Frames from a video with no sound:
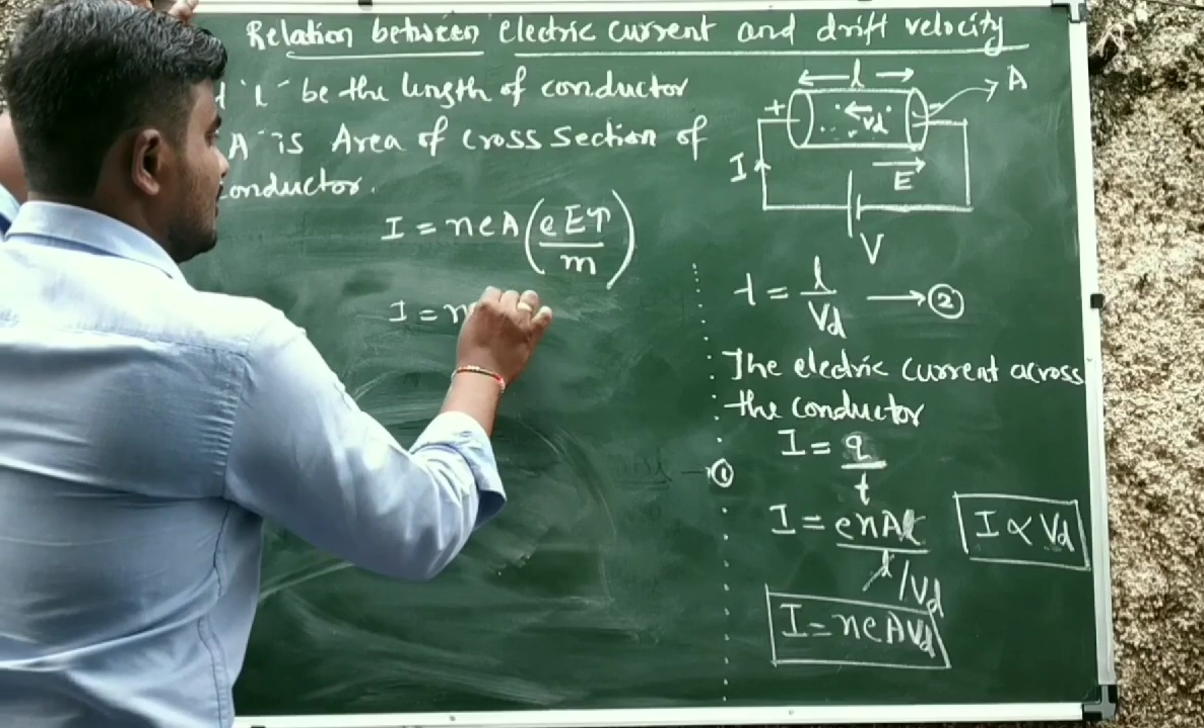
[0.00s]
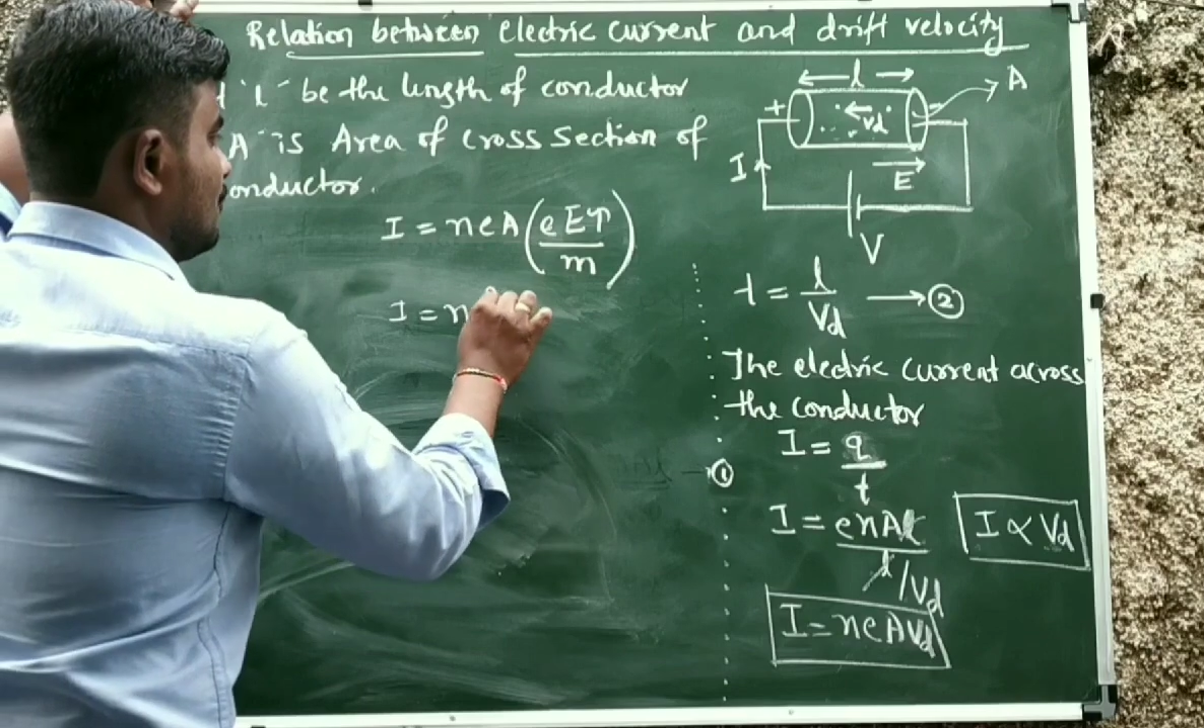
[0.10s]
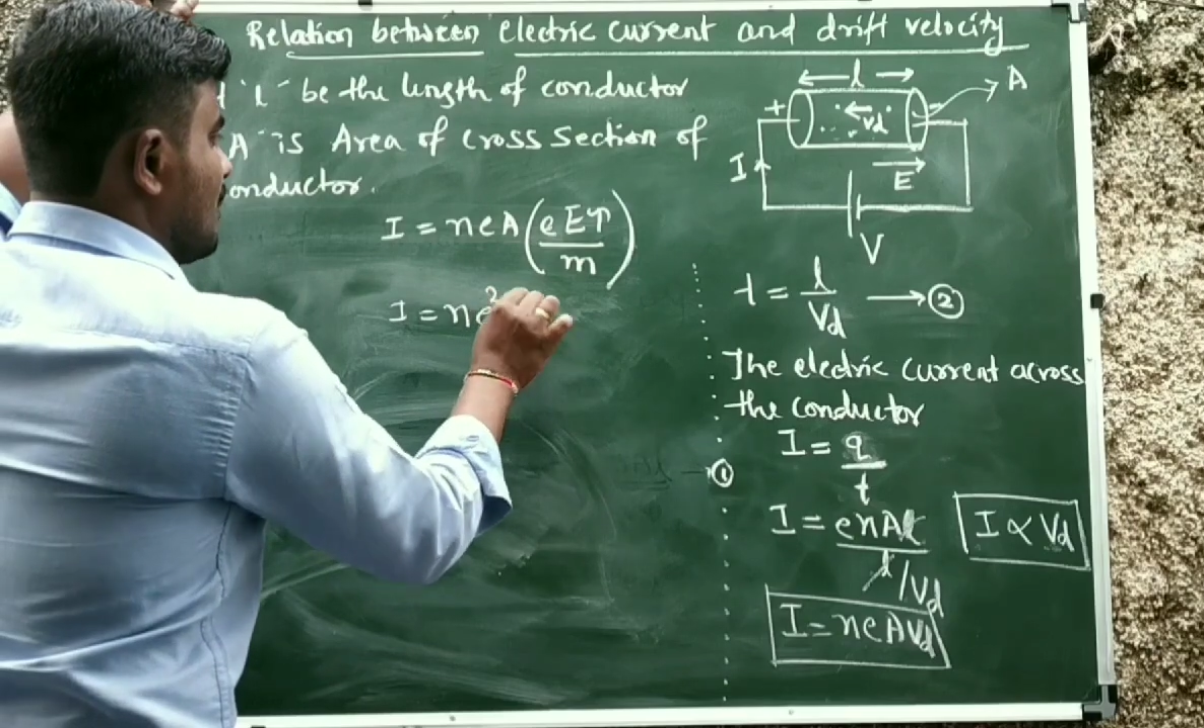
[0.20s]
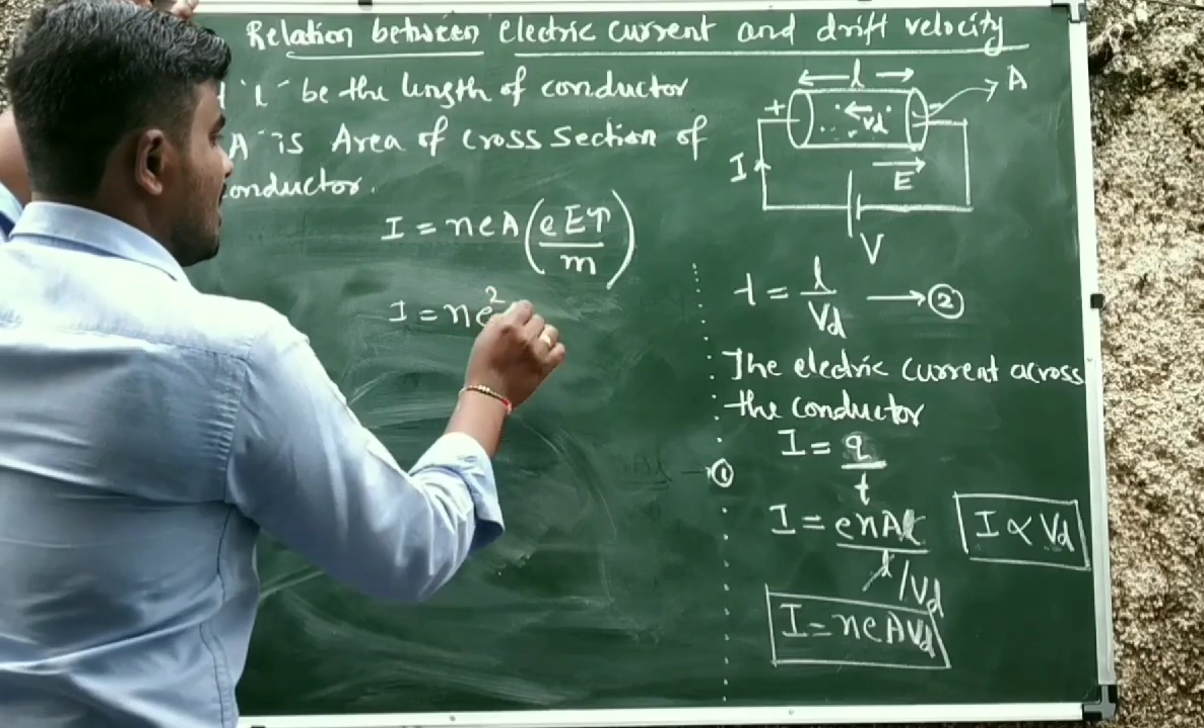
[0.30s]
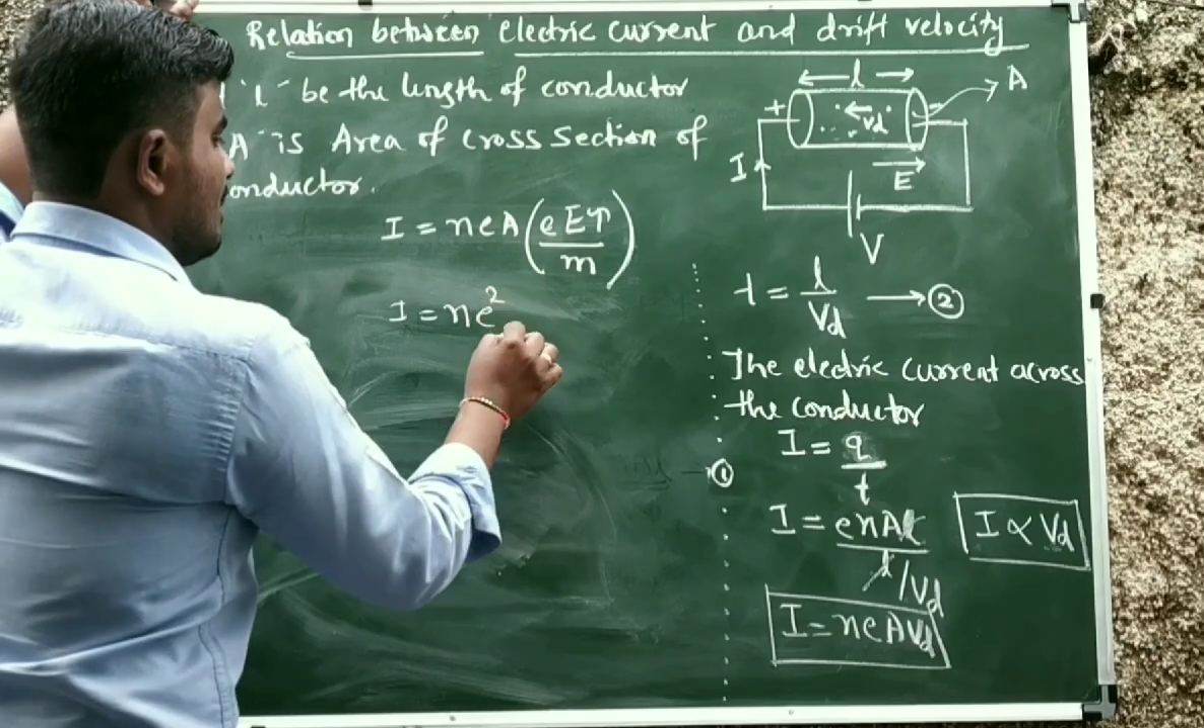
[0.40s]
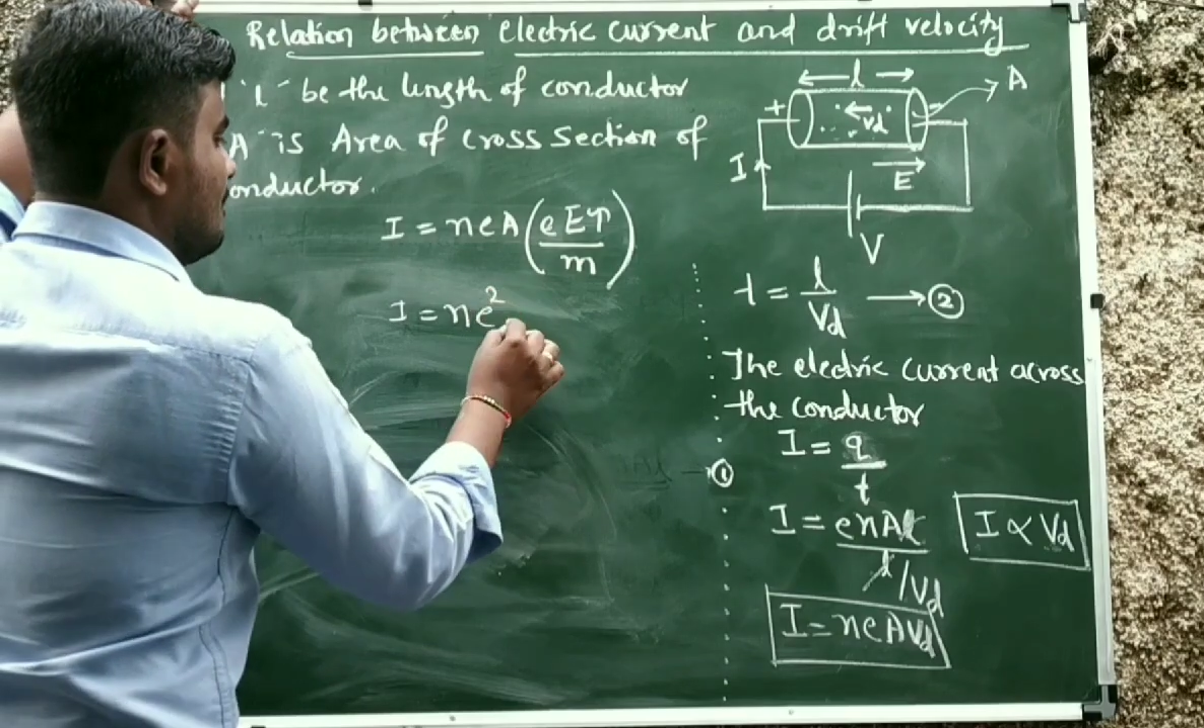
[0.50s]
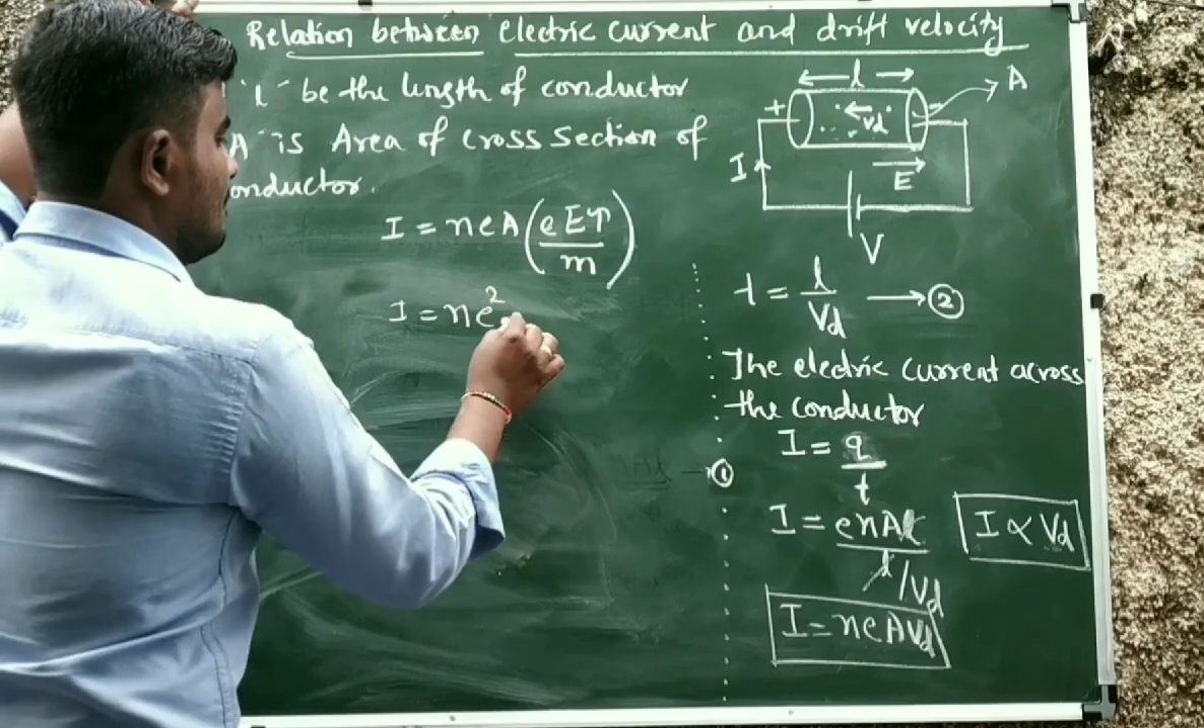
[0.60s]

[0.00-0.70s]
square,